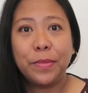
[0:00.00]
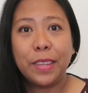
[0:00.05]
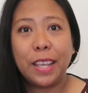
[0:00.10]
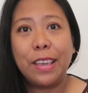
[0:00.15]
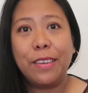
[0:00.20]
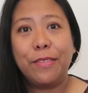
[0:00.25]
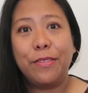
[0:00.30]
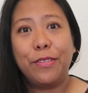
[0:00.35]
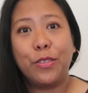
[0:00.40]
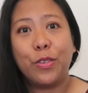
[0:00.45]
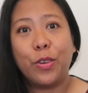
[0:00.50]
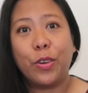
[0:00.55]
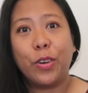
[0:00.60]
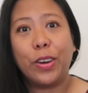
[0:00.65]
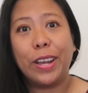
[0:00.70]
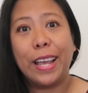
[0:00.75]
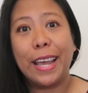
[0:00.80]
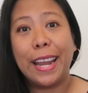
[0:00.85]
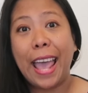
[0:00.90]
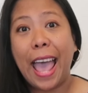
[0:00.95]
if
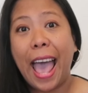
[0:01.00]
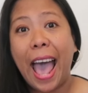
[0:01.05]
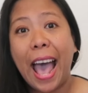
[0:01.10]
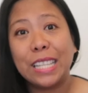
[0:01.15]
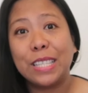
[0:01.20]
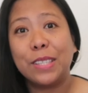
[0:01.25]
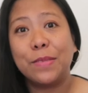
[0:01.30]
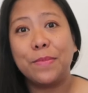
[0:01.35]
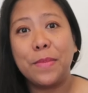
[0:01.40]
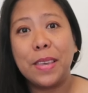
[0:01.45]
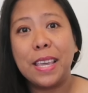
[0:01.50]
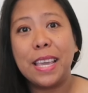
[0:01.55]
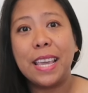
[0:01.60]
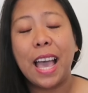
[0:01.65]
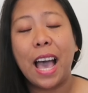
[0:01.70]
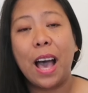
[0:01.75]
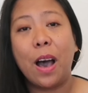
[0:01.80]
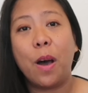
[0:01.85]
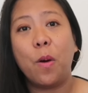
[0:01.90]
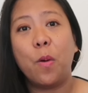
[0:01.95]
you're gonna ask me
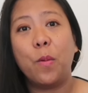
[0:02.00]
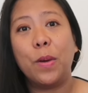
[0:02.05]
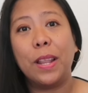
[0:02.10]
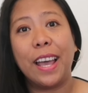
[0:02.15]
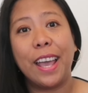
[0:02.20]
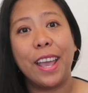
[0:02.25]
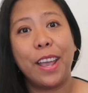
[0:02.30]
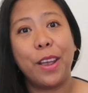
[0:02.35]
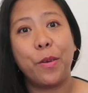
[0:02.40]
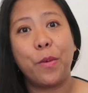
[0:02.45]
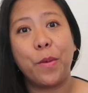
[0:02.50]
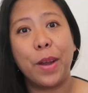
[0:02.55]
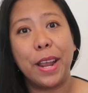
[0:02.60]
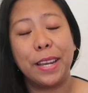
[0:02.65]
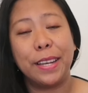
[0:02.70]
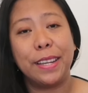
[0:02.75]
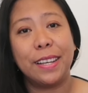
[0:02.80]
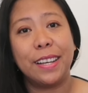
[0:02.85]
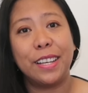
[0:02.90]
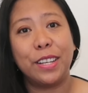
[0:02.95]
how will I
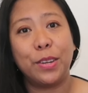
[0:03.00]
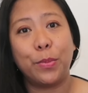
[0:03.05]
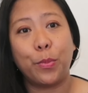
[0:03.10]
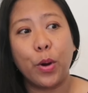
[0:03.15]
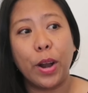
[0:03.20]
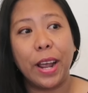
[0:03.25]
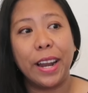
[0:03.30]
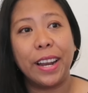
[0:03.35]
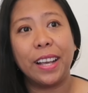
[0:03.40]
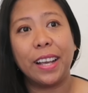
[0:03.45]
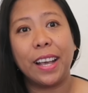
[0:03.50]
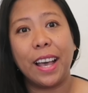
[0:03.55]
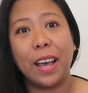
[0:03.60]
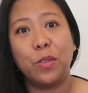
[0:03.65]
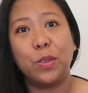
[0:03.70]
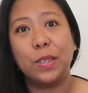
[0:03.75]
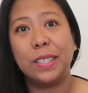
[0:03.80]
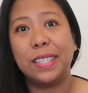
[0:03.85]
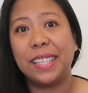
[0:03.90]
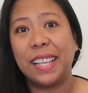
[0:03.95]
rate the product, I
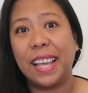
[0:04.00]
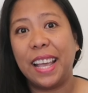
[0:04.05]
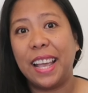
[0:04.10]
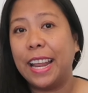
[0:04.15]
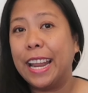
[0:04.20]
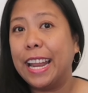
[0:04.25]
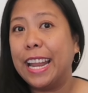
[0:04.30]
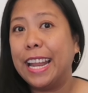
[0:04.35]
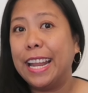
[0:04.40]
would say